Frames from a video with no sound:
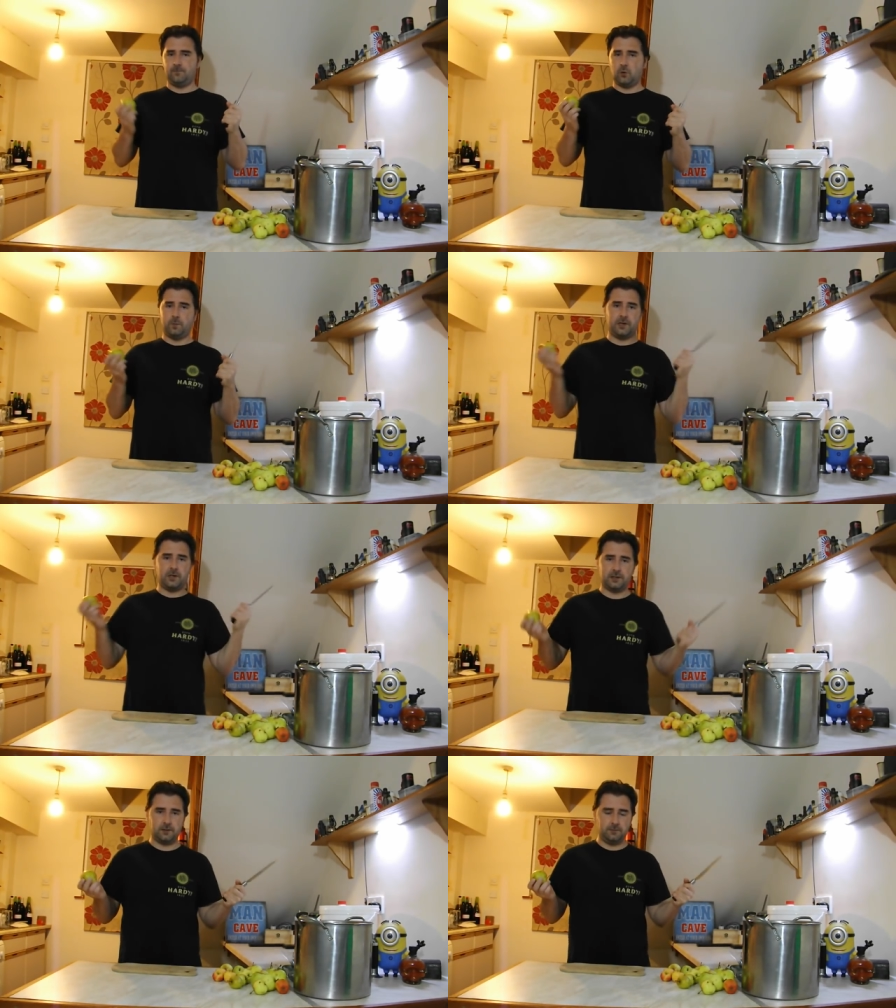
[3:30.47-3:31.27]
what we've got
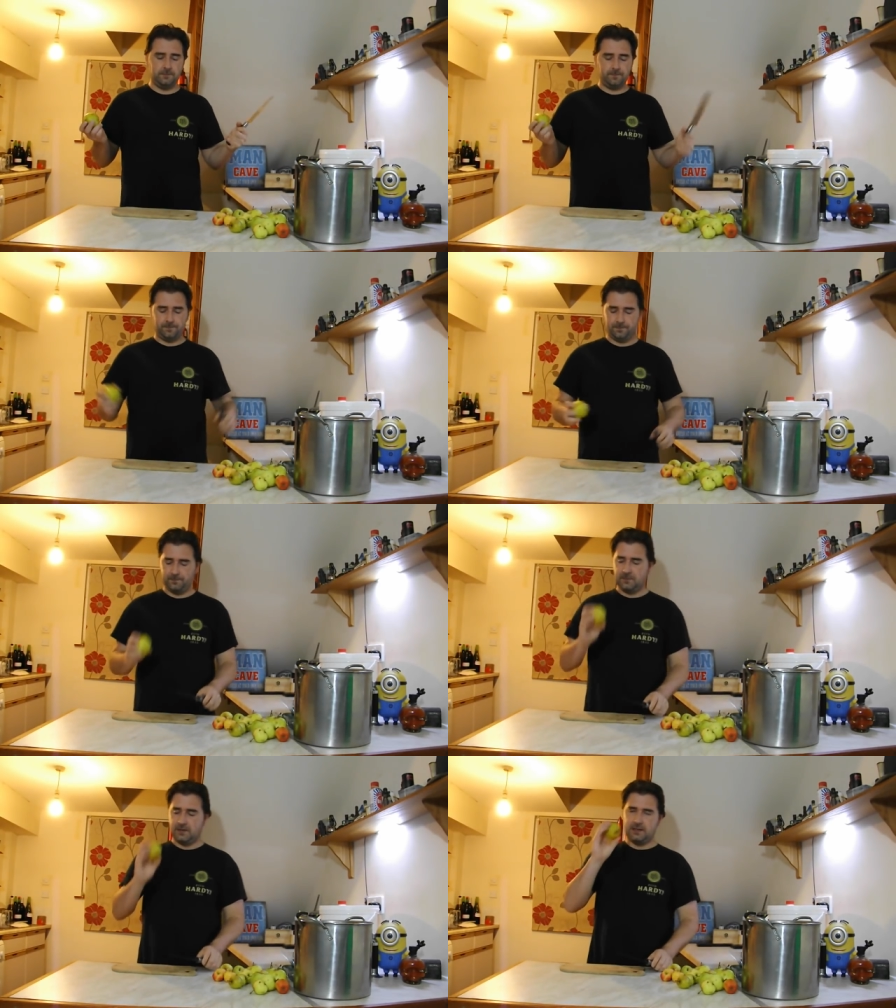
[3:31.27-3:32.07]
to do
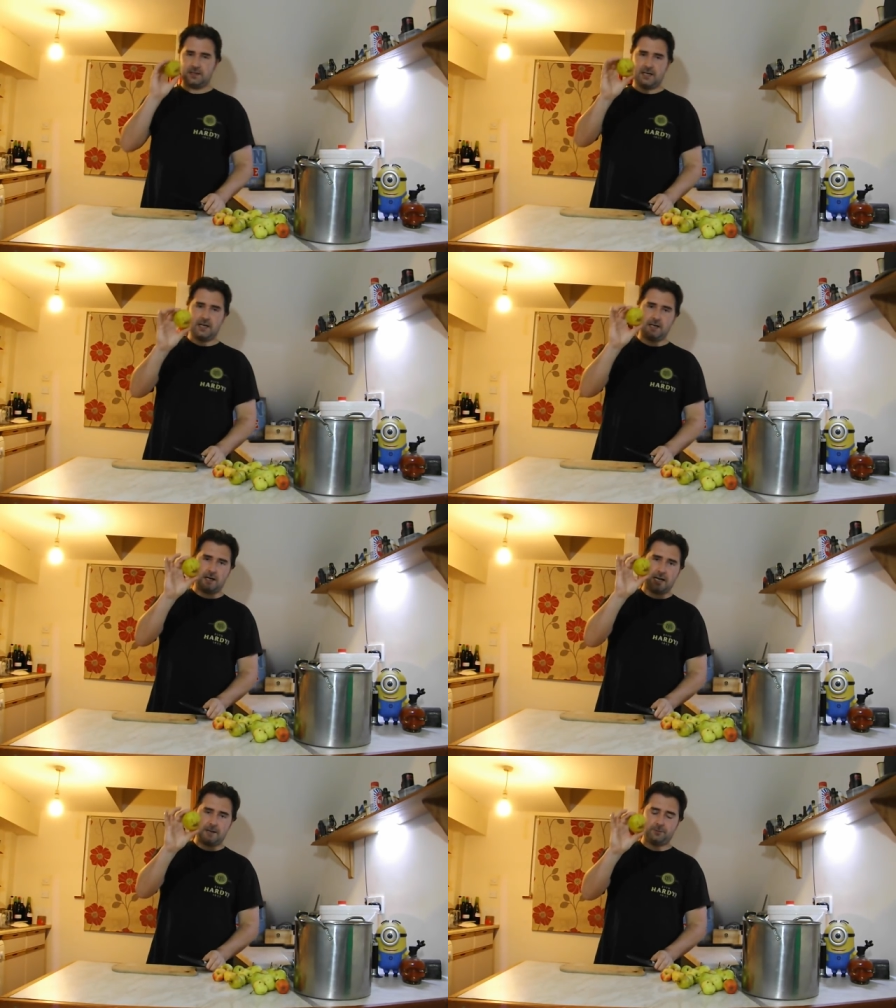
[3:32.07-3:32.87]
is take
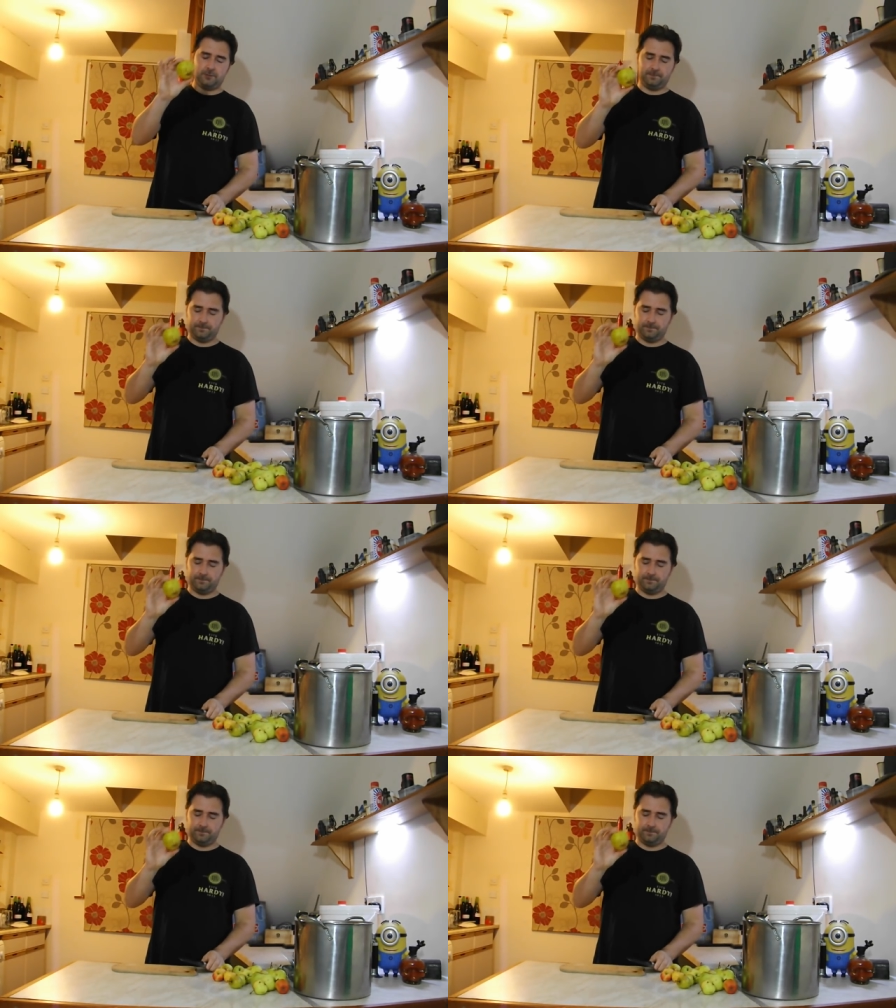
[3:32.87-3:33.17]
our apple